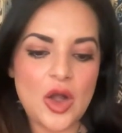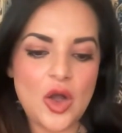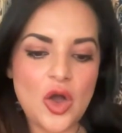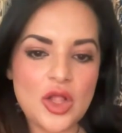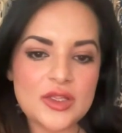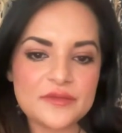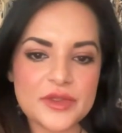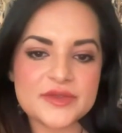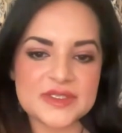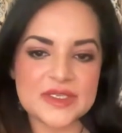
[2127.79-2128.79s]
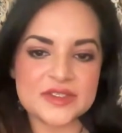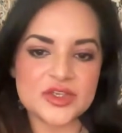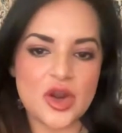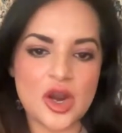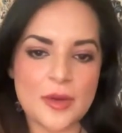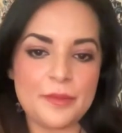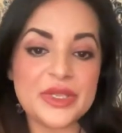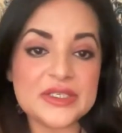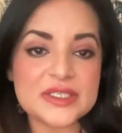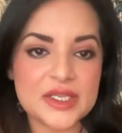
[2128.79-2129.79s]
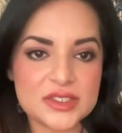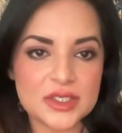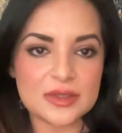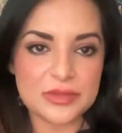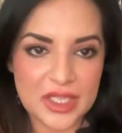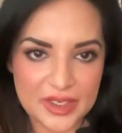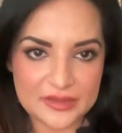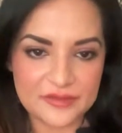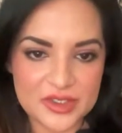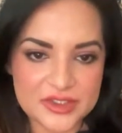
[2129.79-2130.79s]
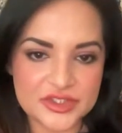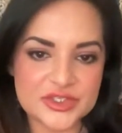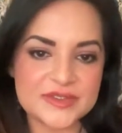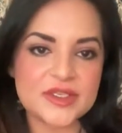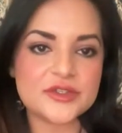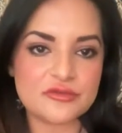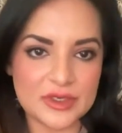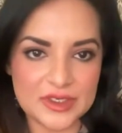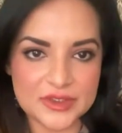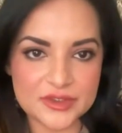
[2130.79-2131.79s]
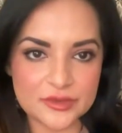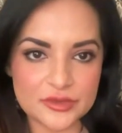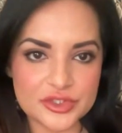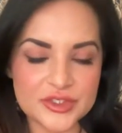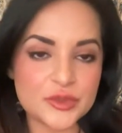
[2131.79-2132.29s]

All of those things are built into Comply Advantage's screening solution.